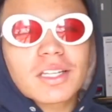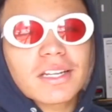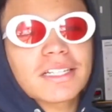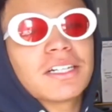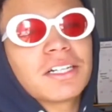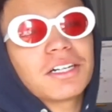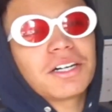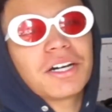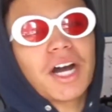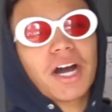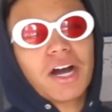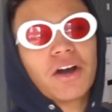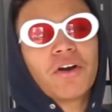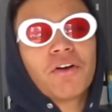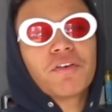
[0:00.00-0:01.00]
like,
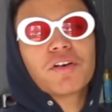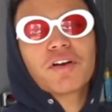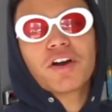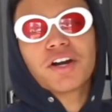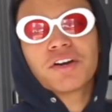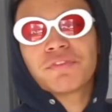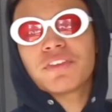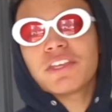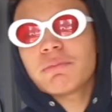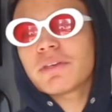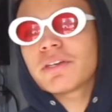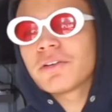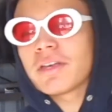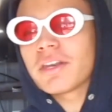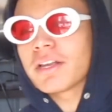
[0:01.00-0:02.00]
a
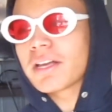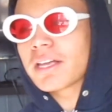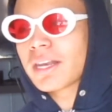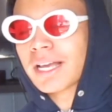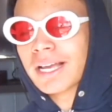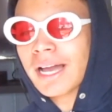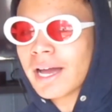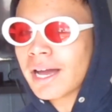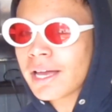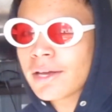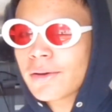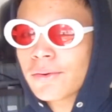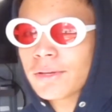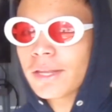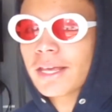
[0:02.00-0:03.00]
female and a guy,
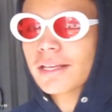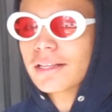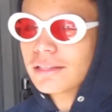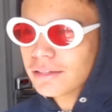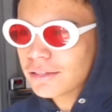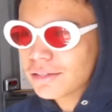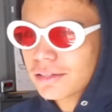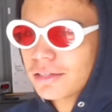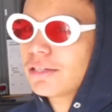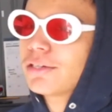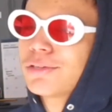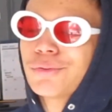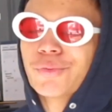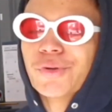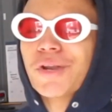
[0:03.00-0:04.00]
or, like,
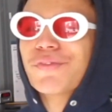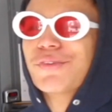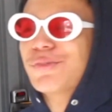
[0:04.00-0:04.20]
whatever you